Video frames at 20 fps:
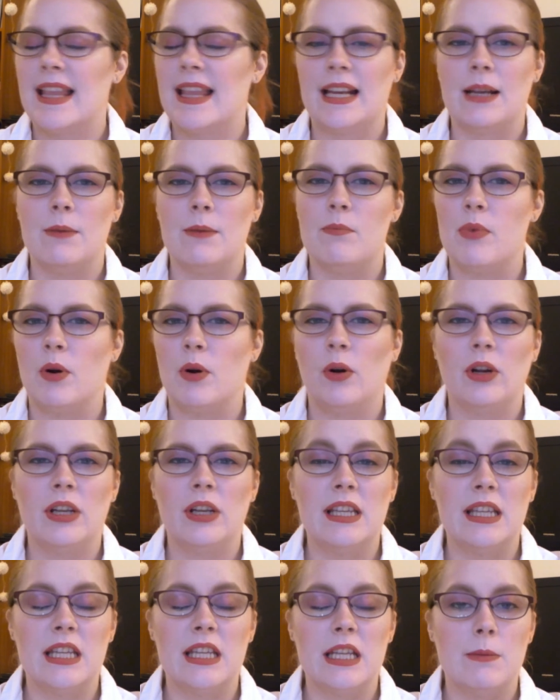a
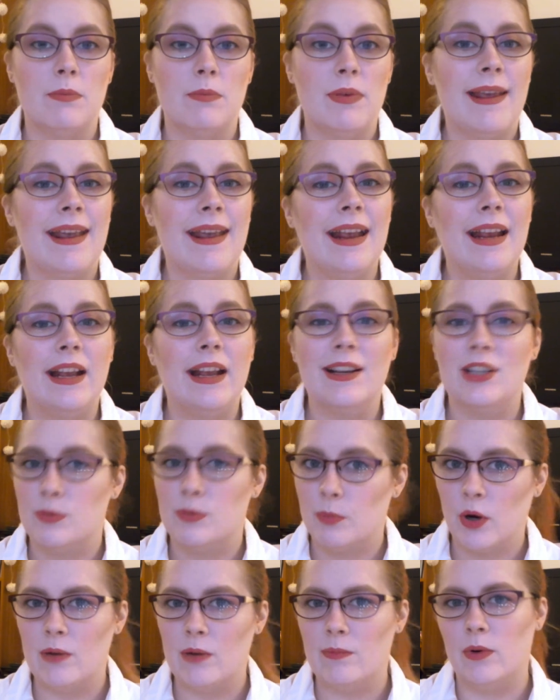burgundy
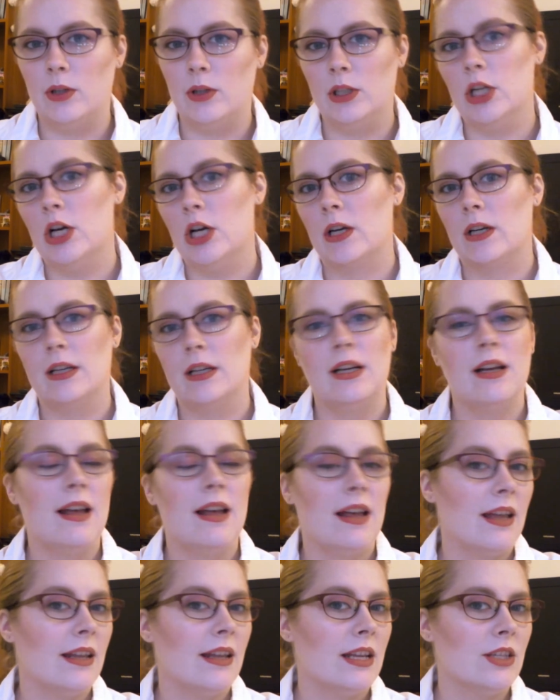pinkish purple look,
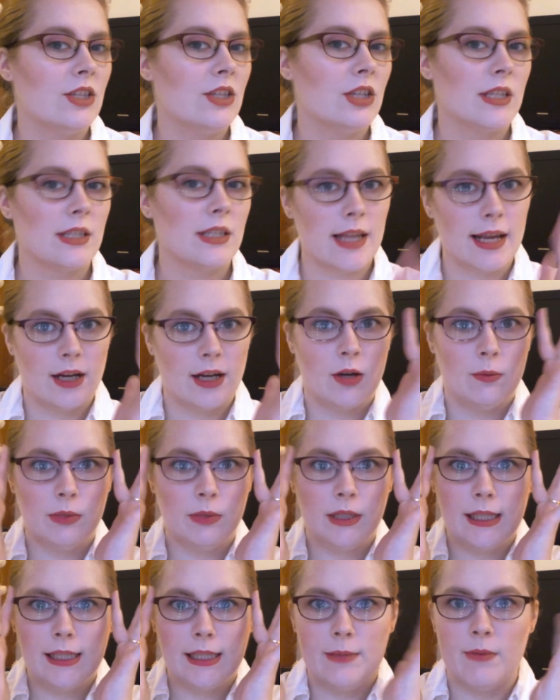and it's just like
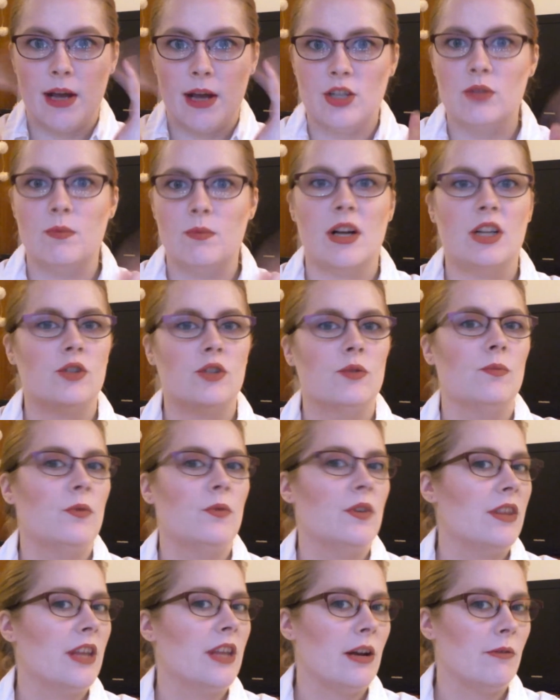completely match
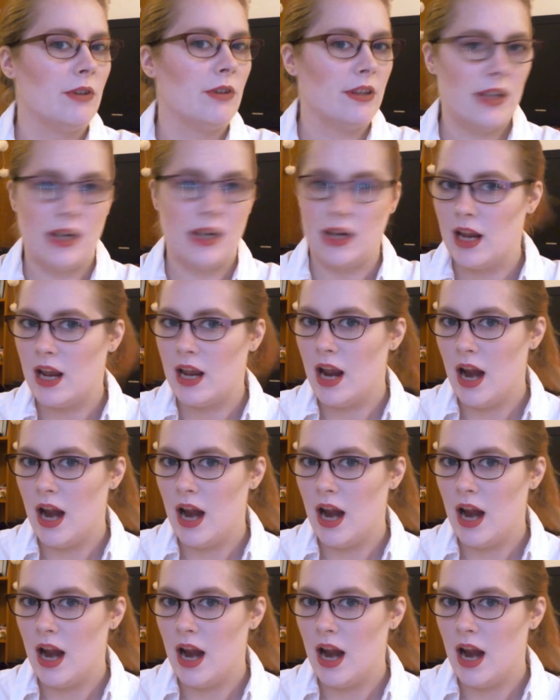with everything.